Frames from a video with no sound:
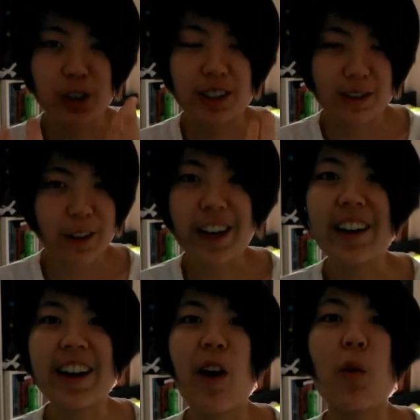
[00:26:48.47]
figuring
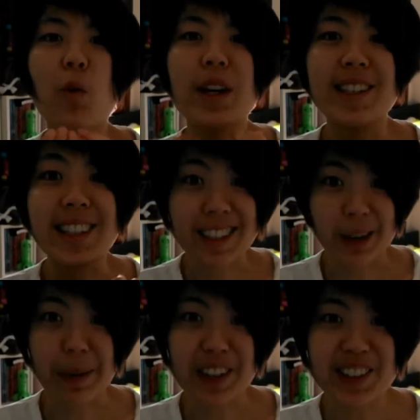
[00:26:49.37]
out what's going to come
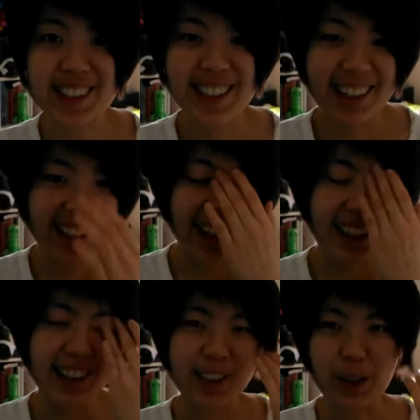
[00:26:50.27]
out.
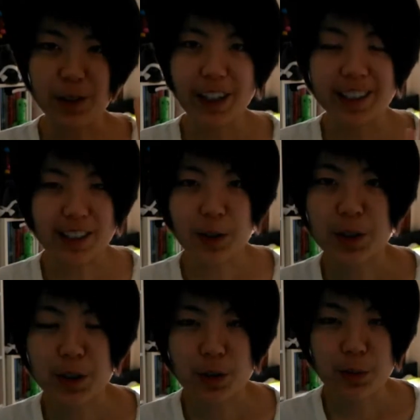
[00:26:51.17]
So I feel like that's always
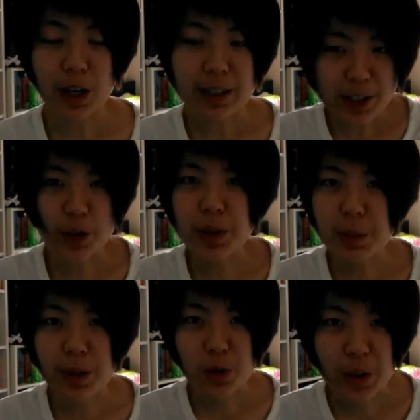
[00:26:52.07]
that should always be a
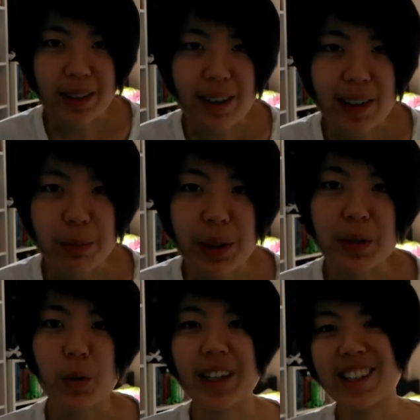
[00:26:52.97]
straight line. But
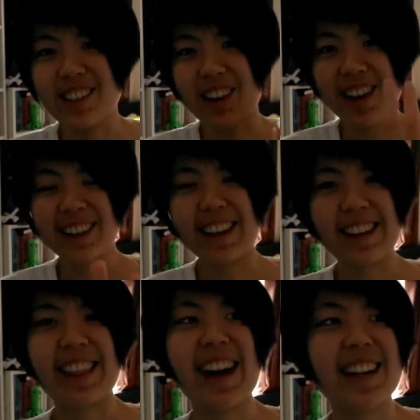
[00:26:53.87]
when it's not like
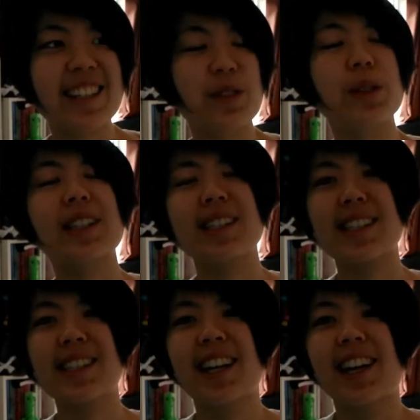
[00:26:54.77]
that,
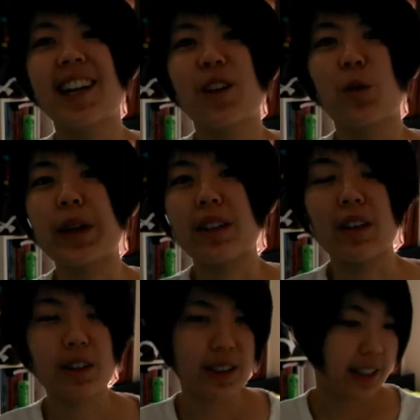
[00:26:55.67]
when all
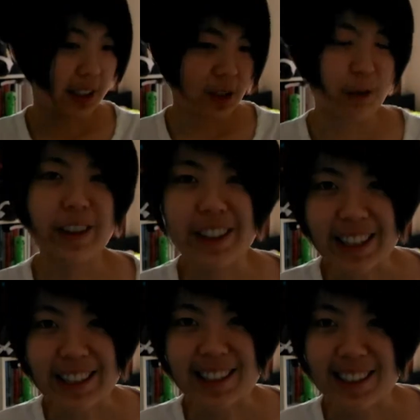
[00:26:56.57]
the different
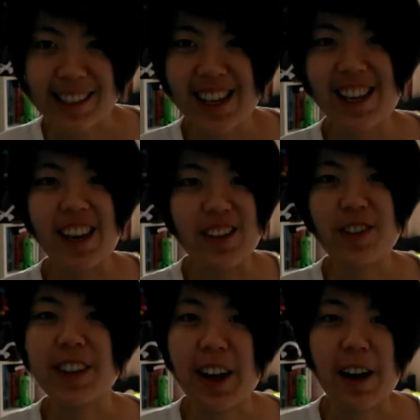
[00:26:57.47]
things in your
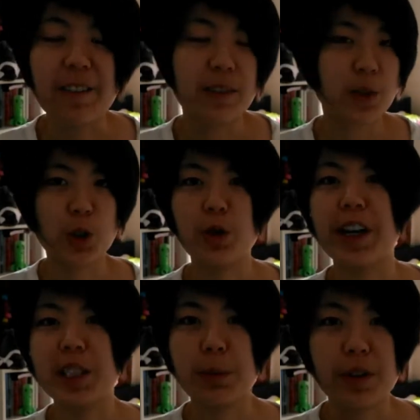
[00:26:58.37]
life, stress,
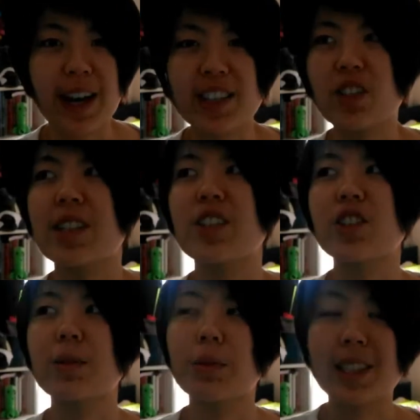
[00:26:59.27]
procrastination,
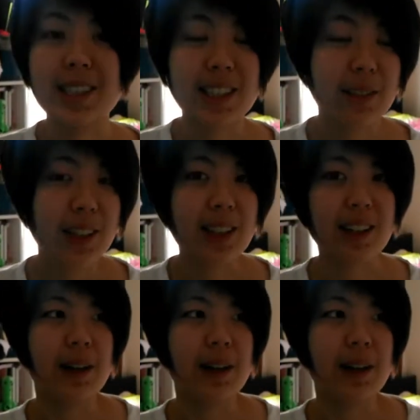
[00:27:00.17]
productivity,